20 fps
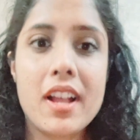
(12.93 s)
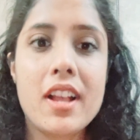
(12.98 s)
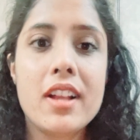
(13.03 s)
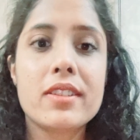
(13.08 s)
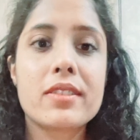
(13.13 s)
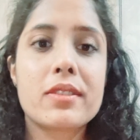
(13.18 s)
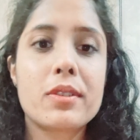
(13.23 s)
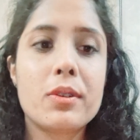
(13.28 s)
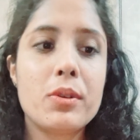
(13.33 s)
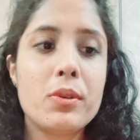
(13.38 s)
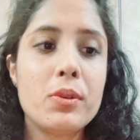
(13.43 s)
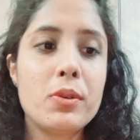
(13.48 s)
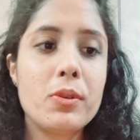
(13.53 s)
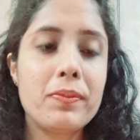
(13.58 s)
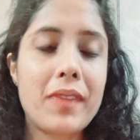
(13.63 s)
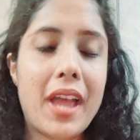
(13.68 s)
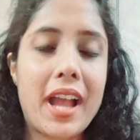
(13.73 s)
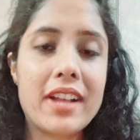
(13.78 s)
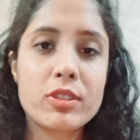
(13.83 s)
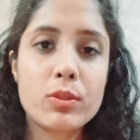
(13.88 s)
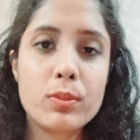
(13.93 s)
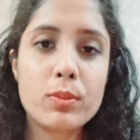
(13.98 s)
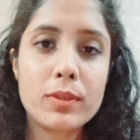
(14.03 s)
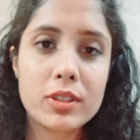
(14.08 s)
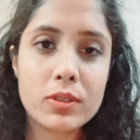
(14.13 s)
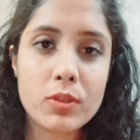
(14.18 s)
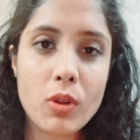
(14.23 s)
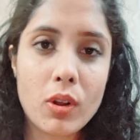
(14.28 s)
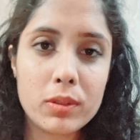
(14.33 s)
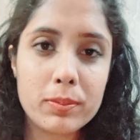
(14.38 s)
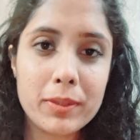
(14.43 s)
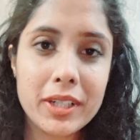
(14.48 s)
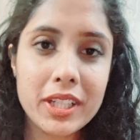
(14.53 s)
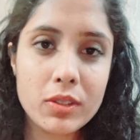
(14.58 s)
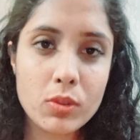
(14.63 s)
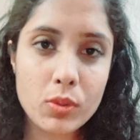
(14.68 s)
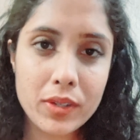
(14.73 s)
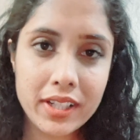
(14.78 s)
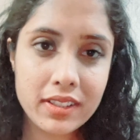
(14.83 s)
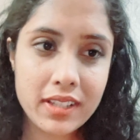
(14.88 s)
So, as you must all be
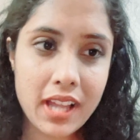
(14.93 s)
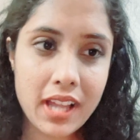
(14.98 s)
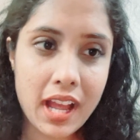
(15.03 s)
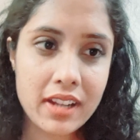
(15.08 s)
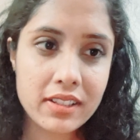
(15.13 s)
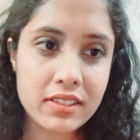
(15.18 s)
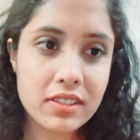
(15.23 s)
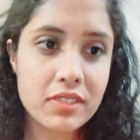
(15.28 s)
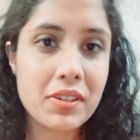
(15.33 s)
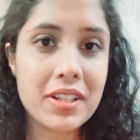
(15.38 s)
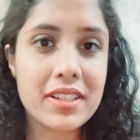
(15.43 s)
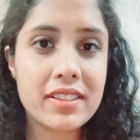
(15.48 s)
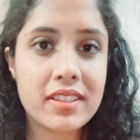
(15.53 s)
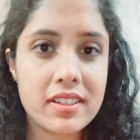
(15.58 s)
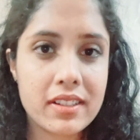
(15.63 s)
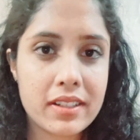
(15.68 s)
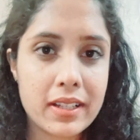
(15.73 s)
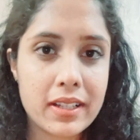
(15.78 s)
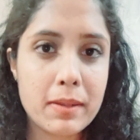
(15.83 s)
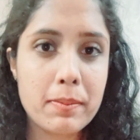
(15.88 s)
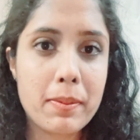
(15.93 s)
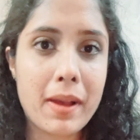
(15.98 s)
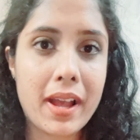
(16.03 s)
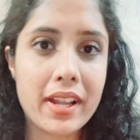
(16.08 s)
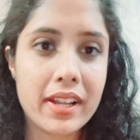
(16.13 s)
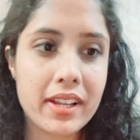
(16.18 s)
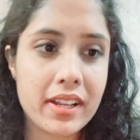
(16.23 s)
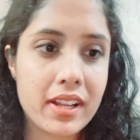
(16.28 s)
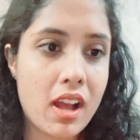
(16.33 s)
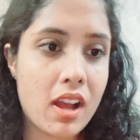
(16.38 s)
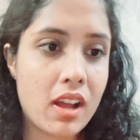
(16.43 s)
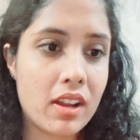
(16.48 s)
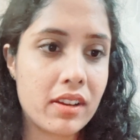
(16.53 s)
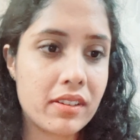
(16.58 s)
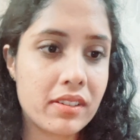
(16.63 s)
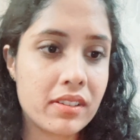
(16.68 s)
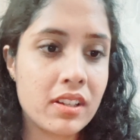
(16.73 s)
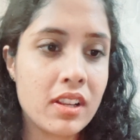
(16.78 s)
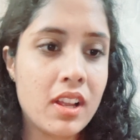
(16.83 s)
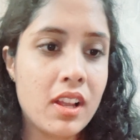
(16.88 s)
knowing that recently by
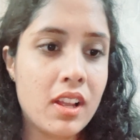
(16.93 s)
our